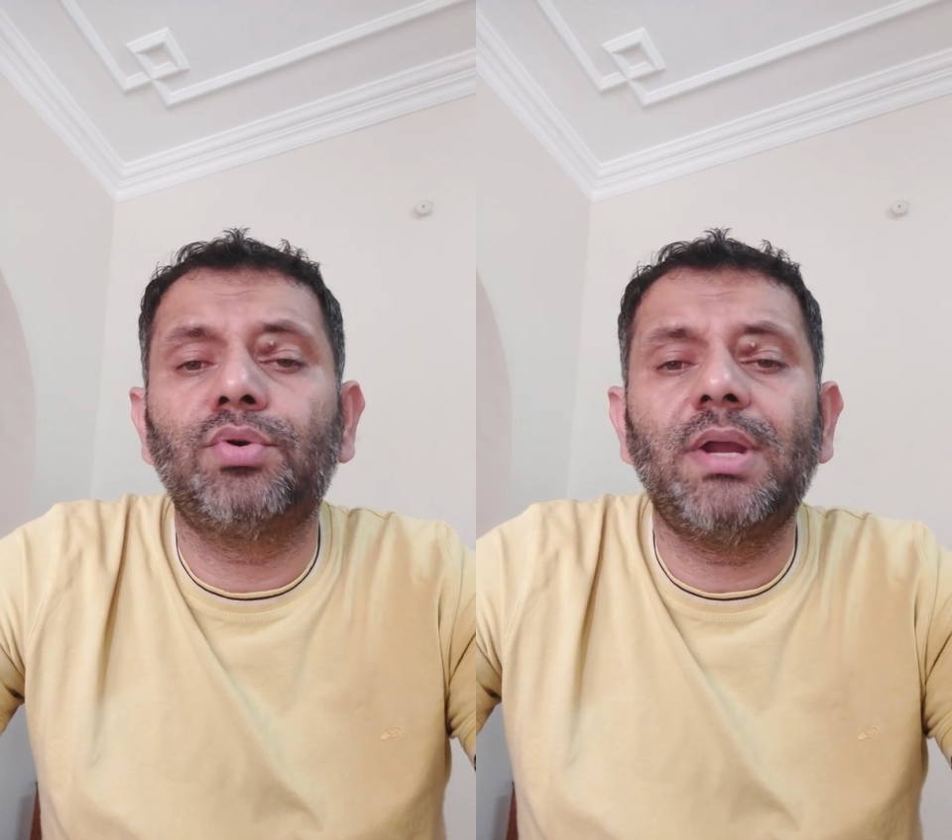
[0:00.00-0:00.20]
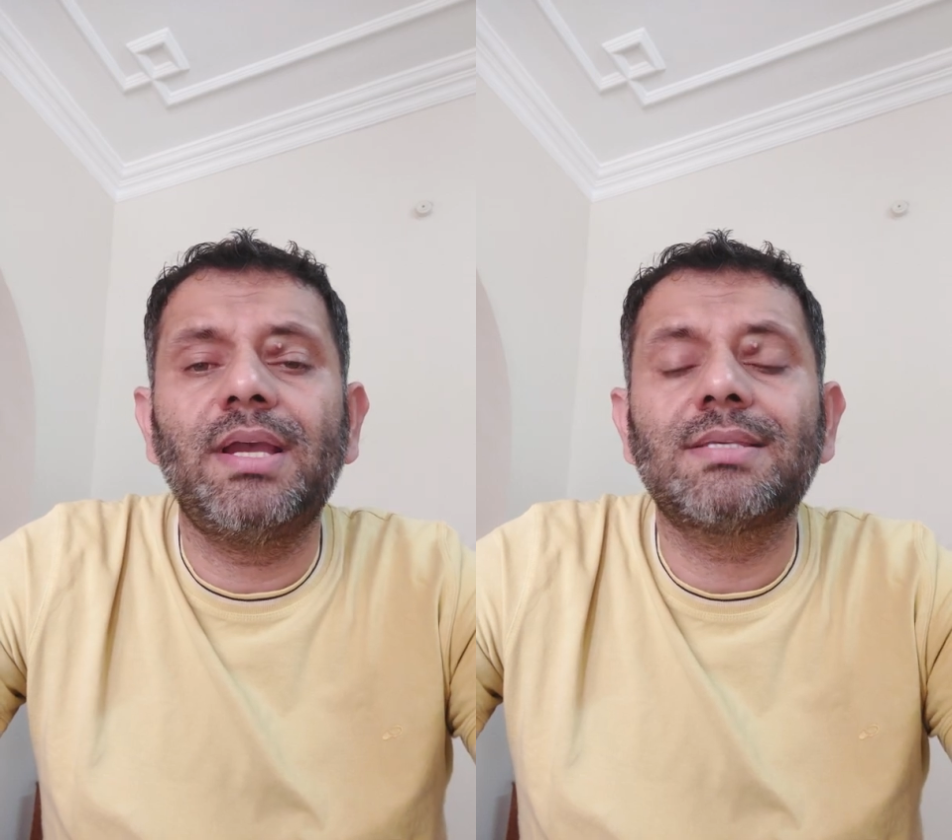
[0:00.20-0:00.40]

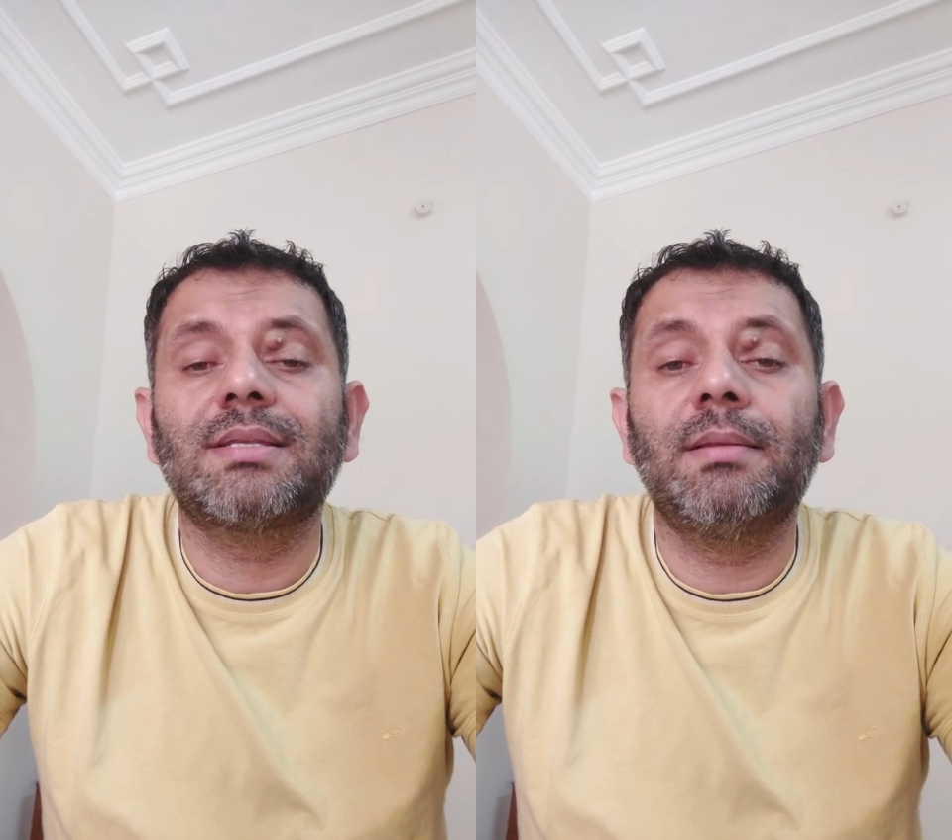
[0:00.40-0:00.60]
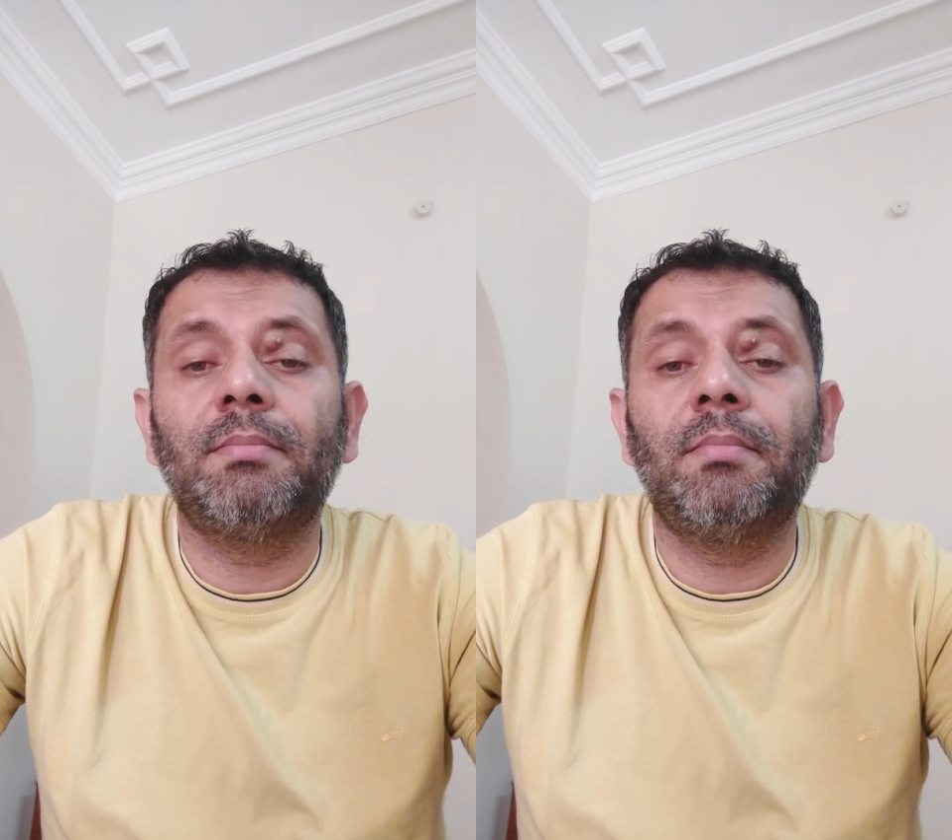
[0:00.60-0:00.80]
Today's
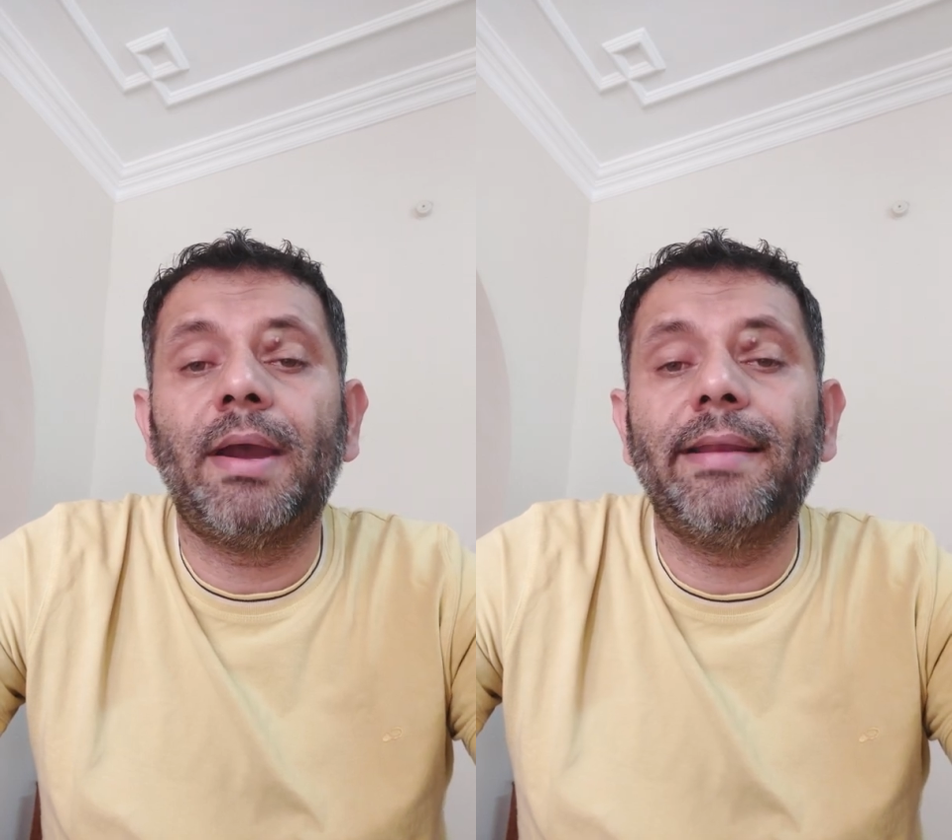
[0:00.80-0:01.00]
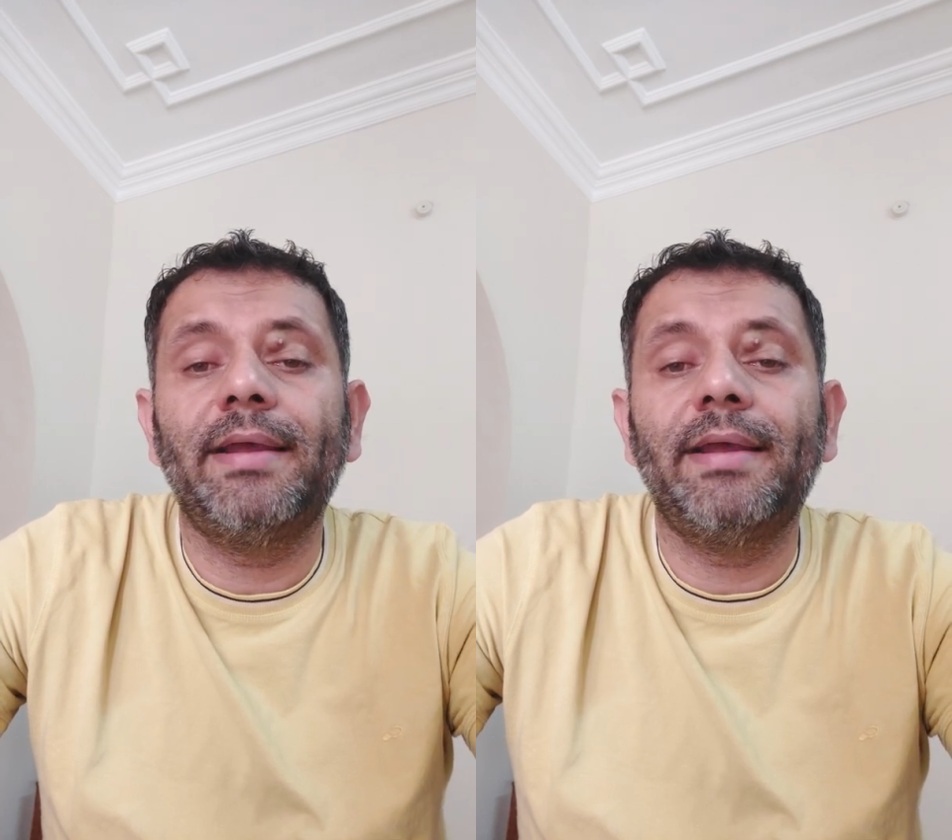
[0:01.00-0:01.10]
my